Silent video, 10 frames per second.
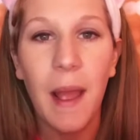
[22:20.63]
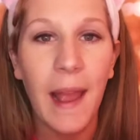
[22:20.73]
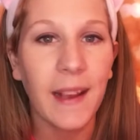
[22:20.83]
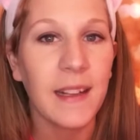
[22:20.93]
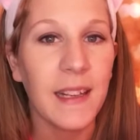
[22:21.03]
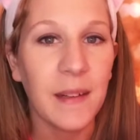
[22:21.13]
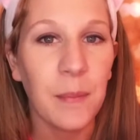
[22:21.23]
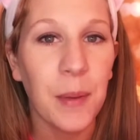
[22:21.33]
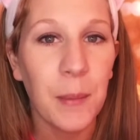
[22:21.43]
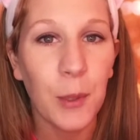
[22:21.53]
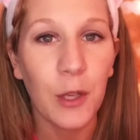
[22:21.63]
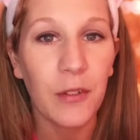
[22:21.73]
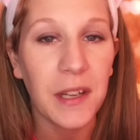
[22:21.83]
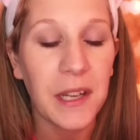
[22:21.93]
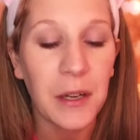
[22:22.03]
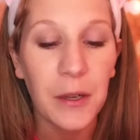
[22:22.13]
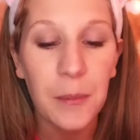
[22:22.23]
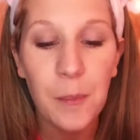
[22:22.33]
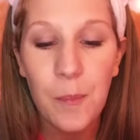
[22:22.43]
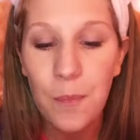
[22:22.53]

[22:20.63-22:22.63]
acne pimple over here